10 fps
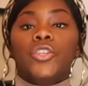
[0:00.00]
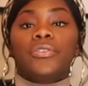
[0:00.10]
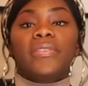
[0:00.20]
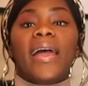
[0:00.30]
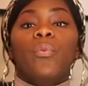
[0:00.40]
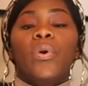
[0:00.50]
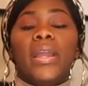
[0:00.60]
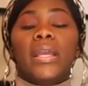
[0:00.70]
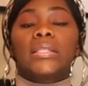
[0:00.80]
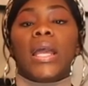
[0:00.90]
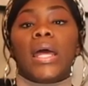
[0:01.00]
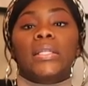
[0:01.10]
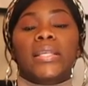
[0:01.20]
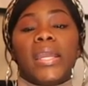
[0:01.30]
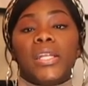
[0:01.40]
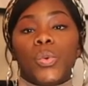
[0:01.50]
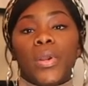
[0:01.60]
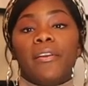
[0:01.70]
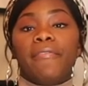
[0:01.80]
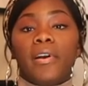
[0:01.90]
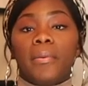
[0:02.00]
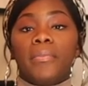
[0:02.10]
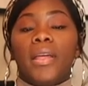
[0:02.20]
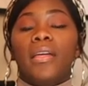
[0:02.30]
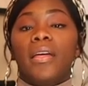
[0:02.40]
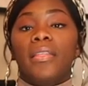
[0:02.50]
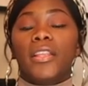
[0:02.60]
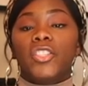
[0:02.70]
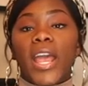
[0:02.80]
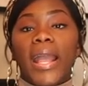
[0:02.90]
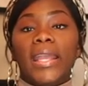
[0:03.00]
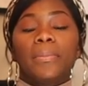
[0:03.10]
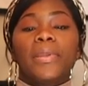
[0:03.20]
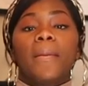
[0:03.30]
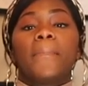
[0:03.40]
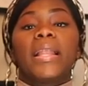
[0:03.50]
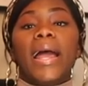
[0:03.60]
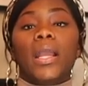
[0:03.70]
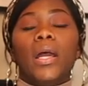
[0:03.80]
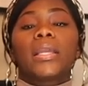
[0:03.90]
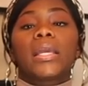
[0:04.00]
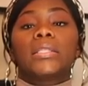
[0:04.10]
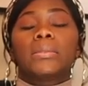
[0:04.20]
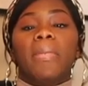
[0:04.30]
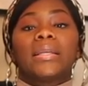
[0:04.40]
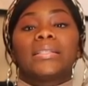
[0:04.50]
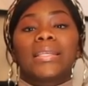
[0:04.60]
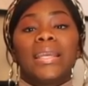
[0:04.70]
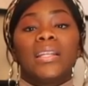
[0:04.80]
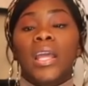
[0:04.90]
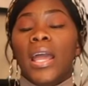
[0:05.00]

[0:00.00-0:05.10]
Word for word: So that way it's kind of taken away from the jacket being black against my skin.